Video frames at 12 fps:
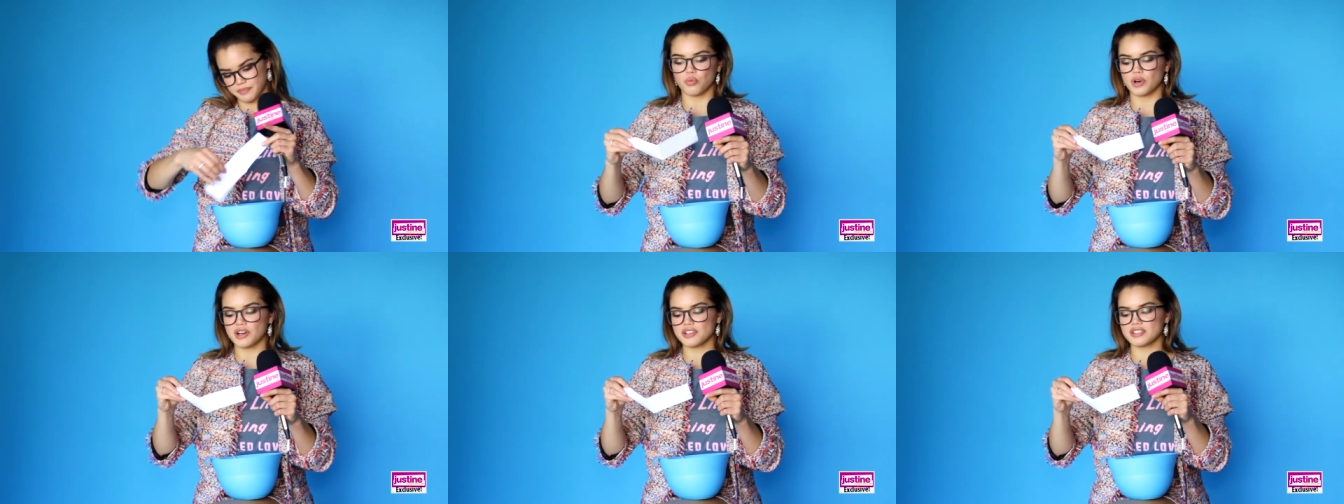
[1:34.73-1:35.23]

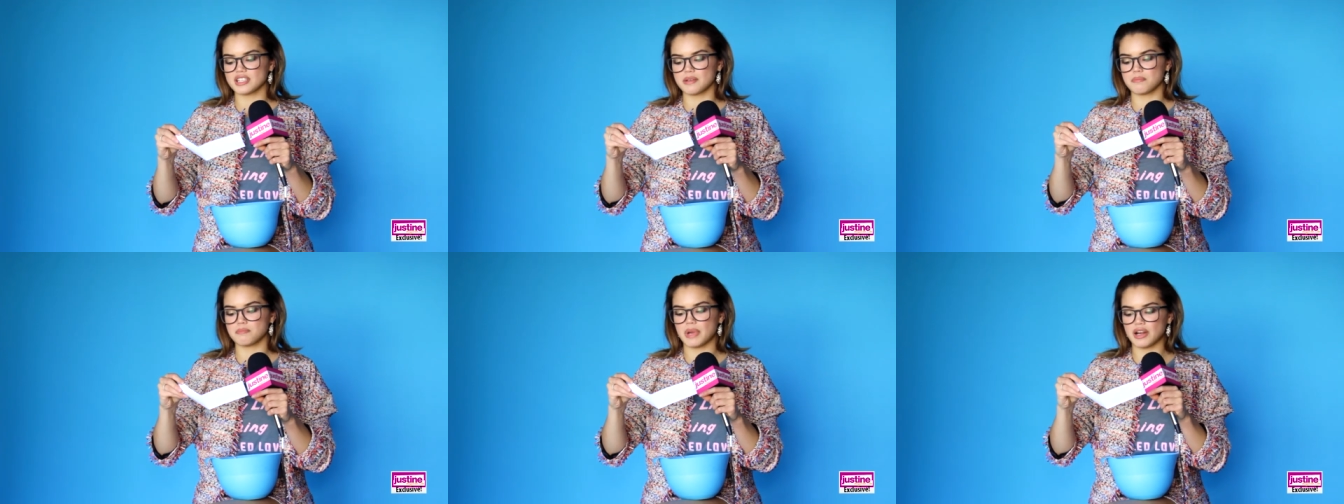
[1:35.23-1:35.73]
Worst
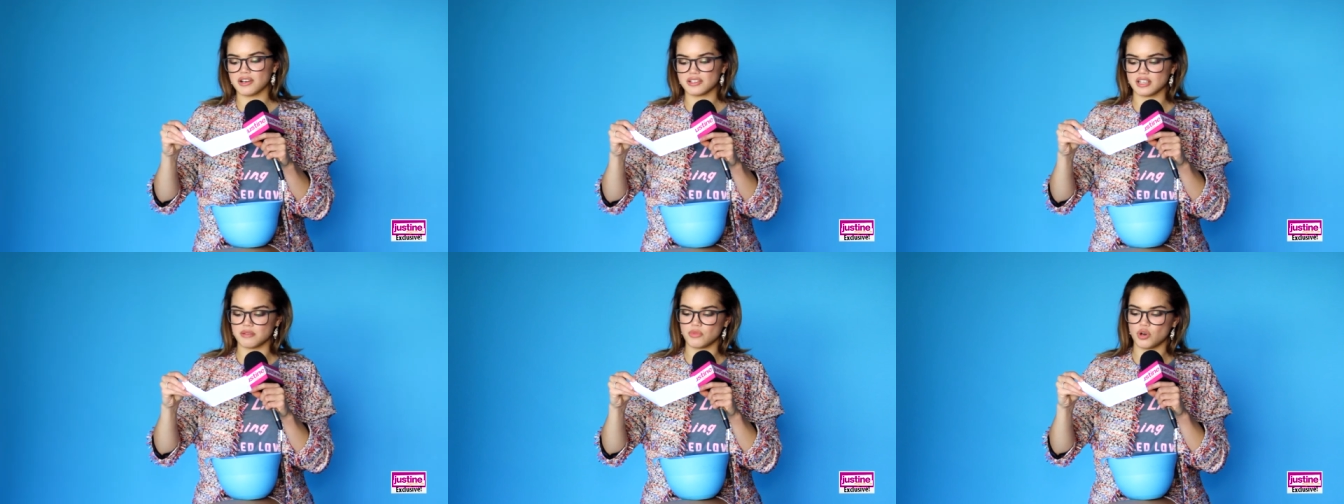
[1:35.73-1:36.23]

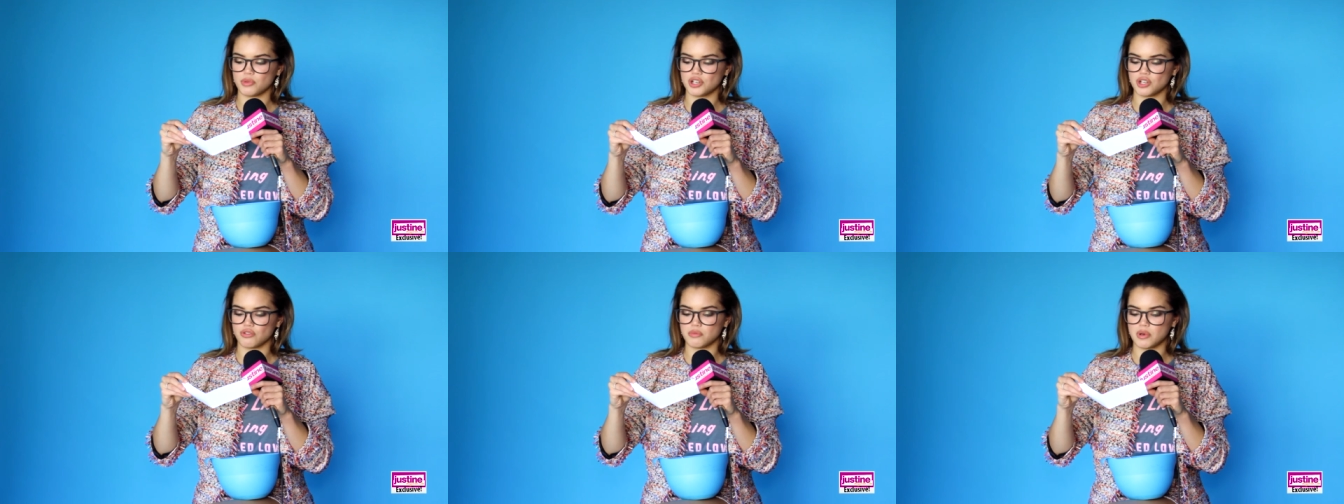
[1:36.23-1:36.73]
embarrassing moment
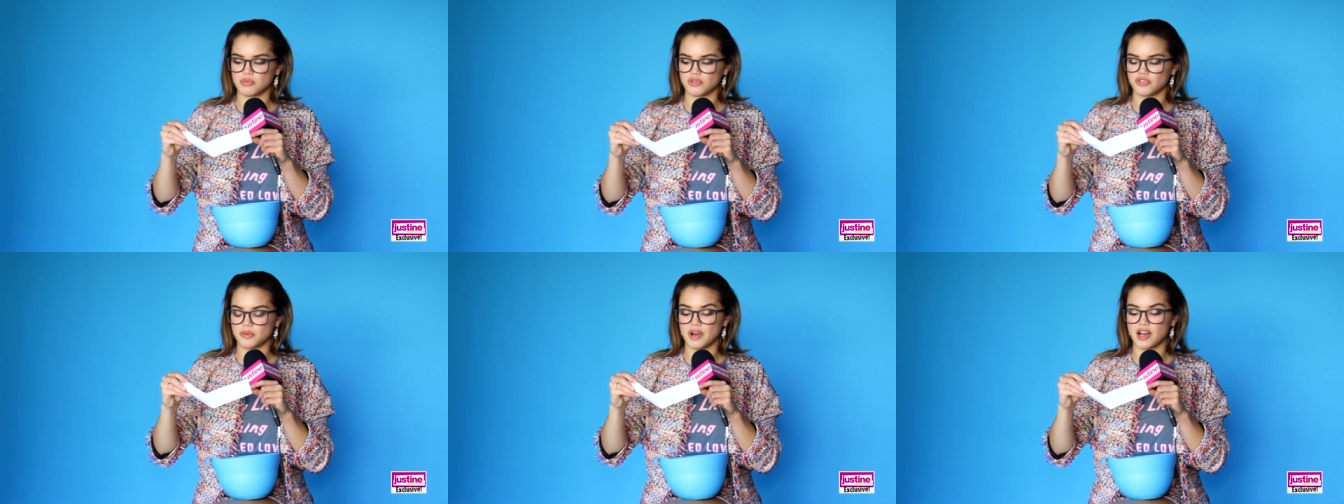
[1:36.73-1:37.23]
you remember
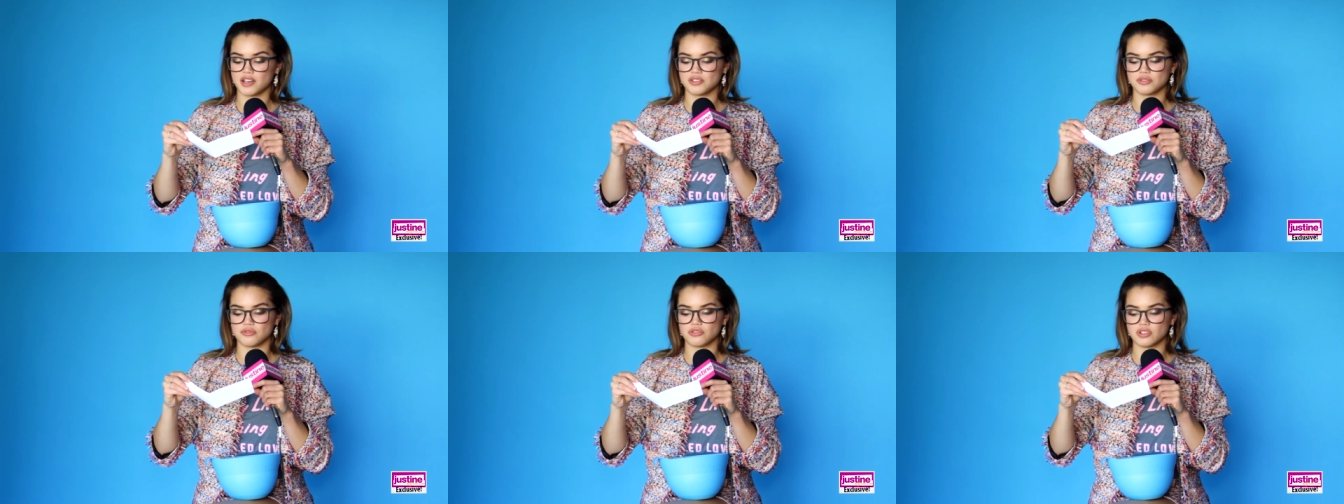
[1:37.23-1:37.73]
from high
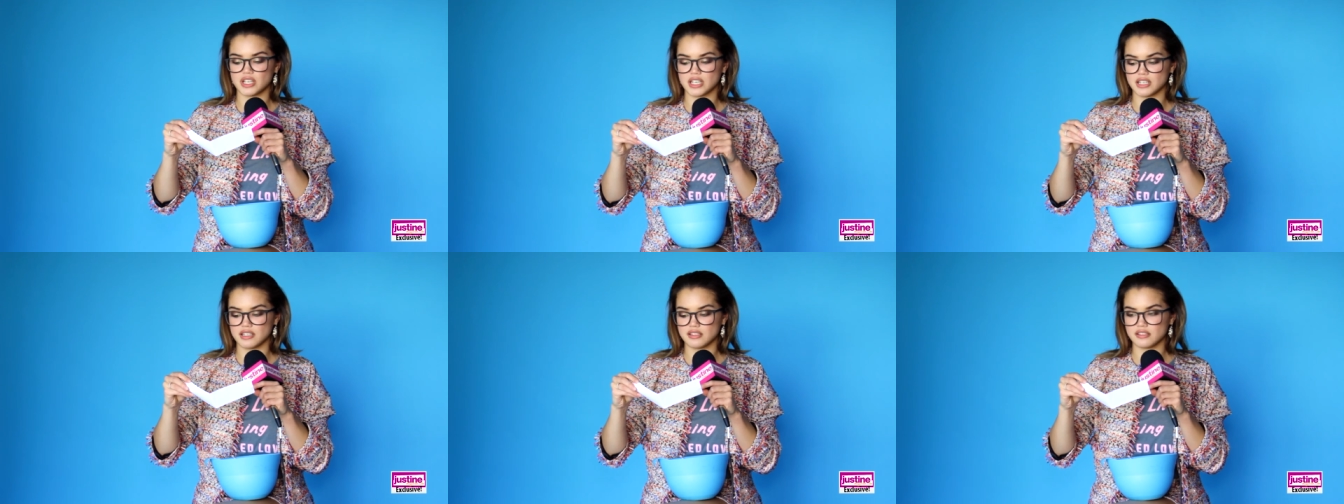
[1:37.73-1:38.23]
school
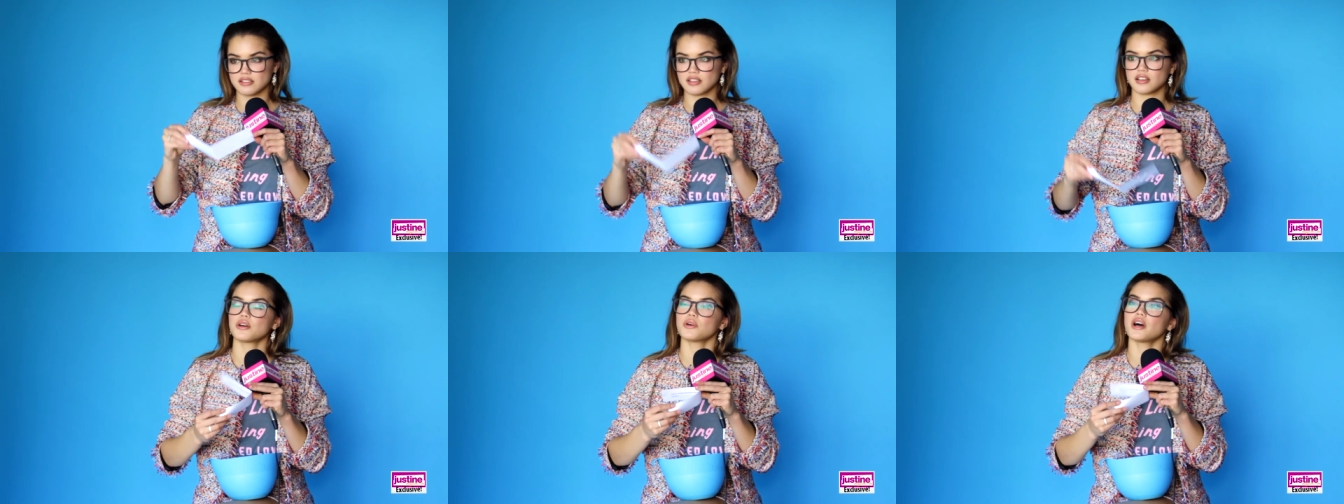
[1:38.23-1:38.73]
is
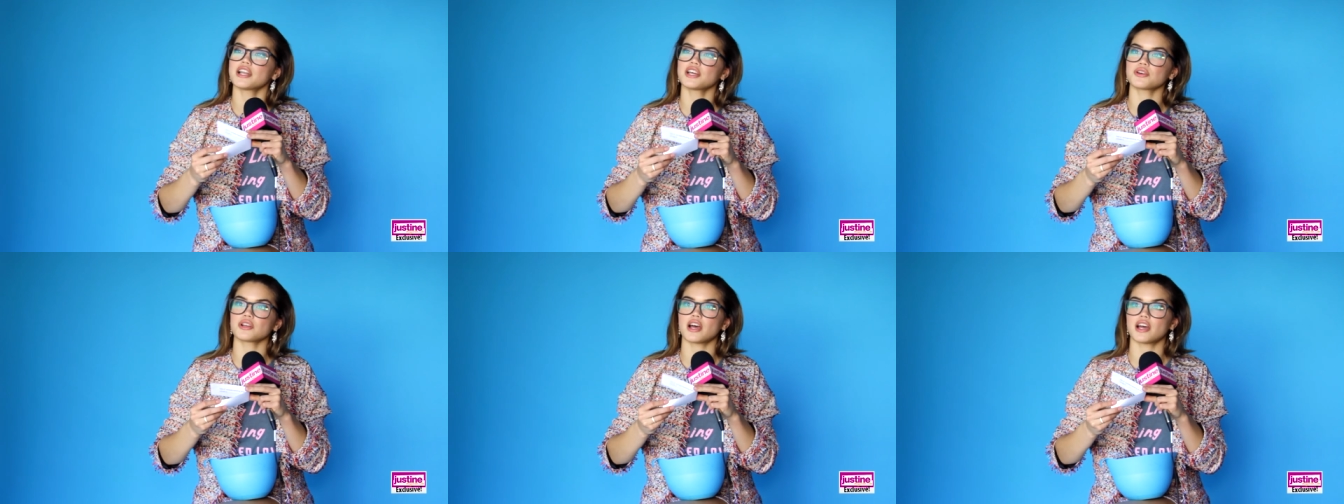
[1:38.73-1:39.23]
well, I
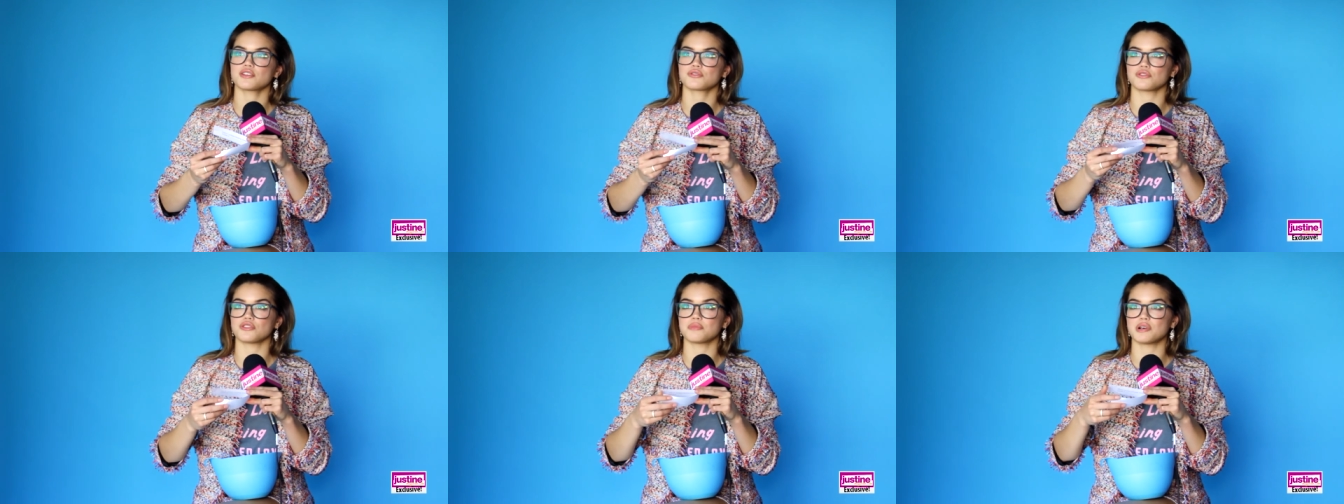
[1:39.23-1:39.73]
didn't go to high
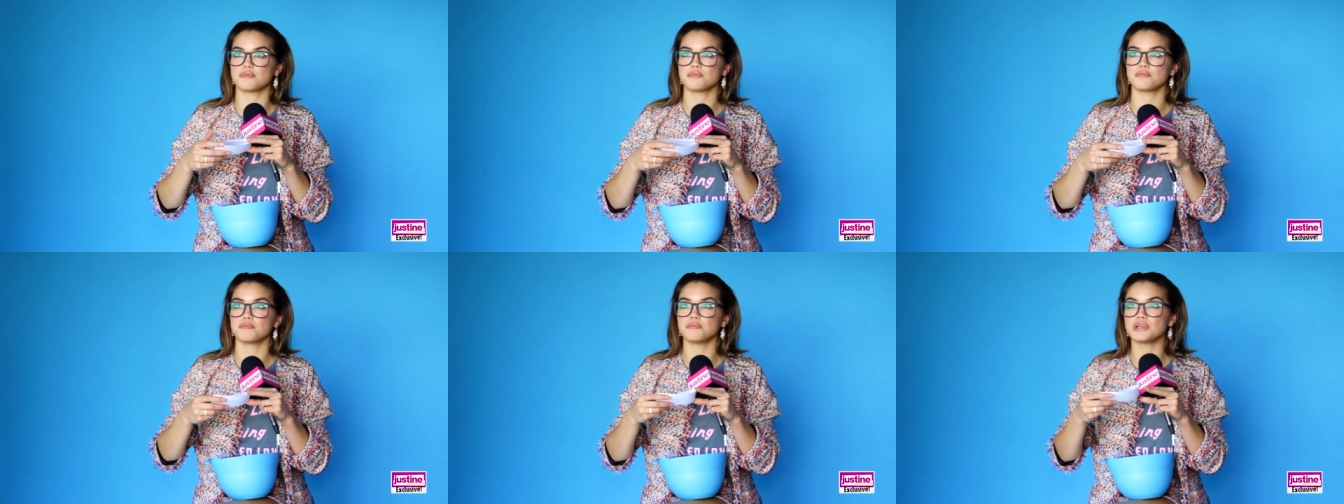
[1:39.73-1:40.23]
school, but
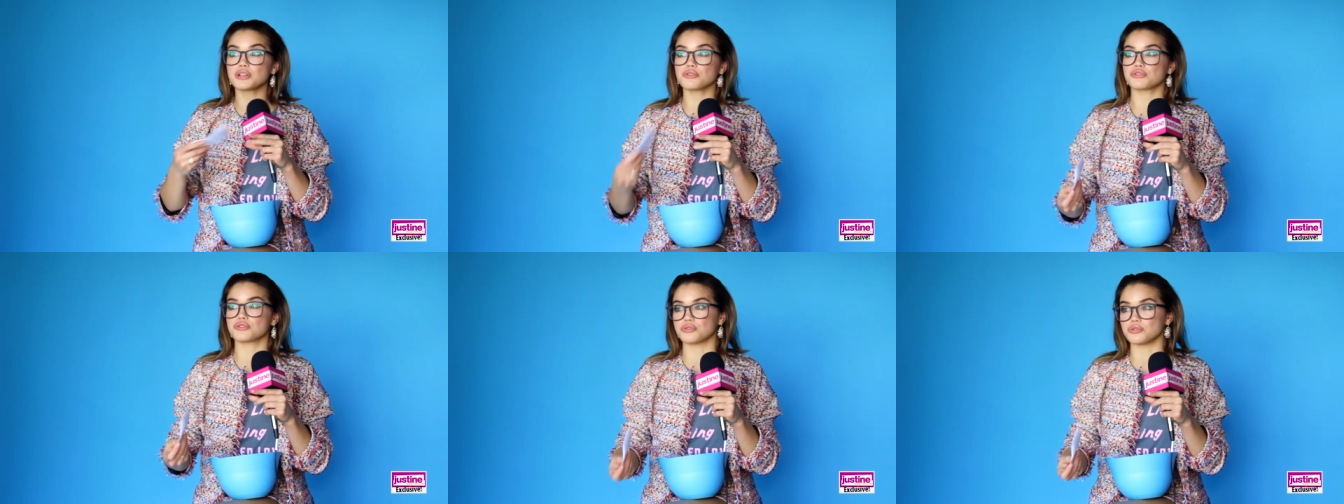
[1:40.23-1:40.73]
middle
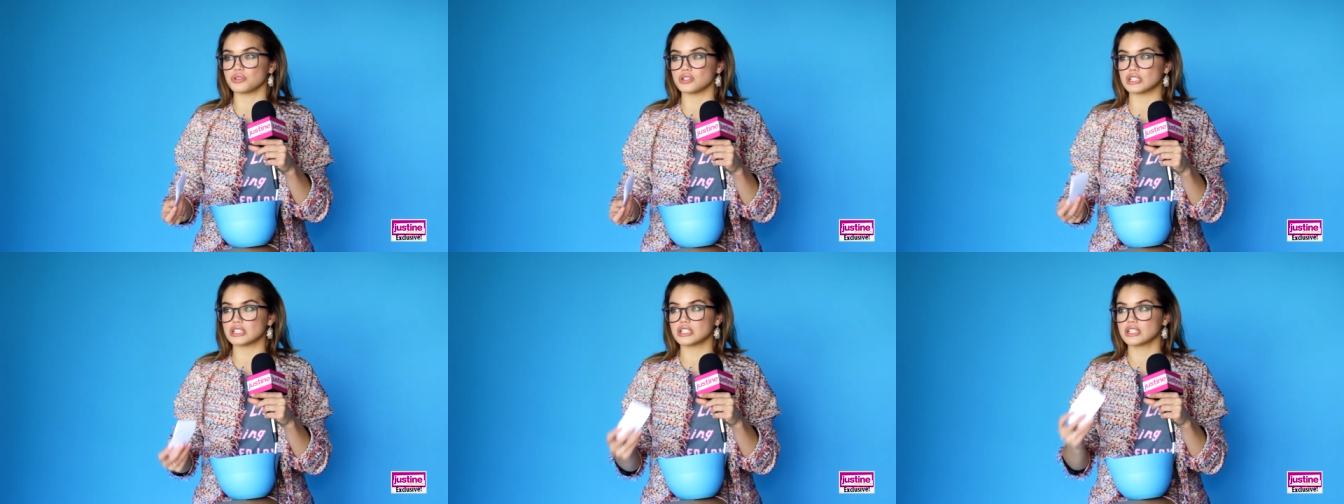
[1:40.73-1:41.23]

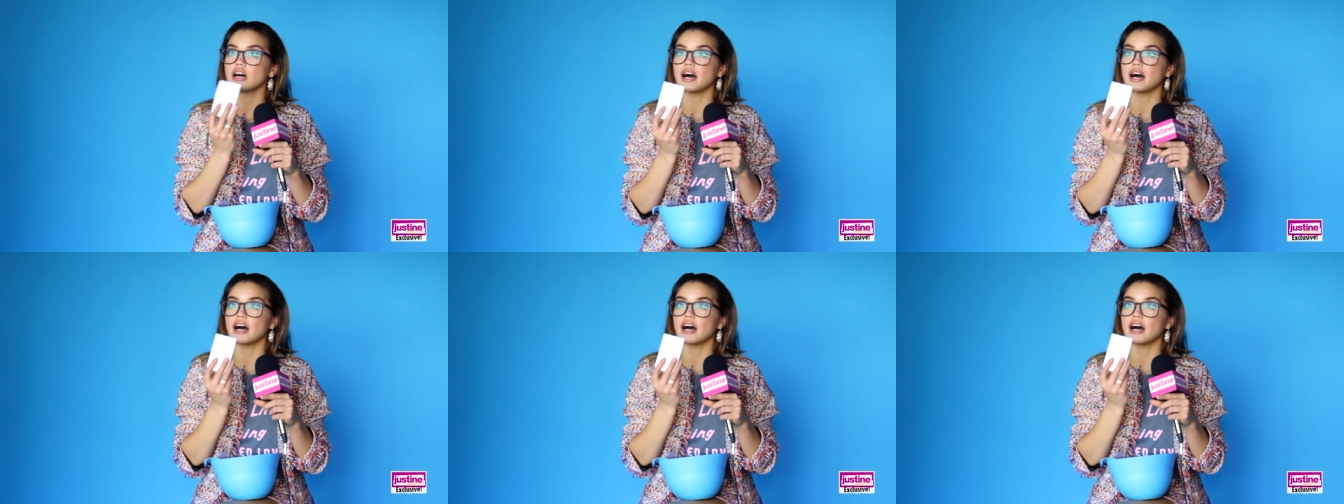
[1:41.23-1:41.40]
school,